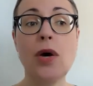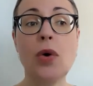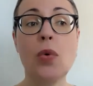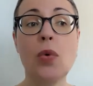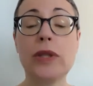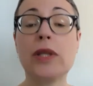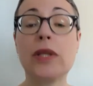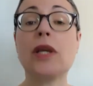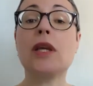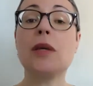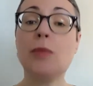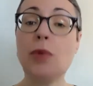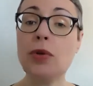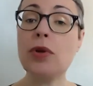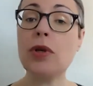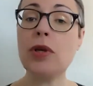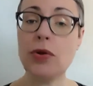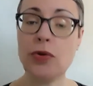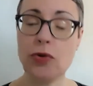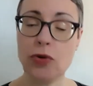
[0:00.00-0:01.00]
what the
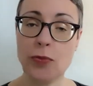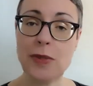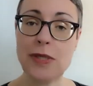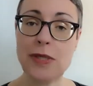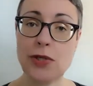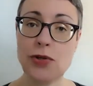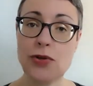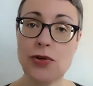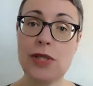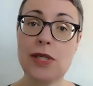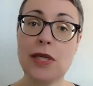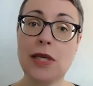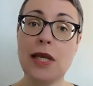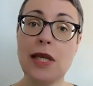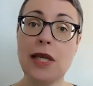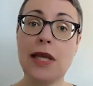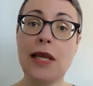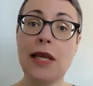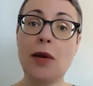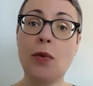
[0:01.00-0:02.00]
community group is interested
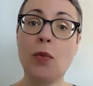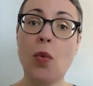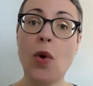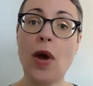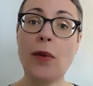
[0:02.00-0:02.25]
in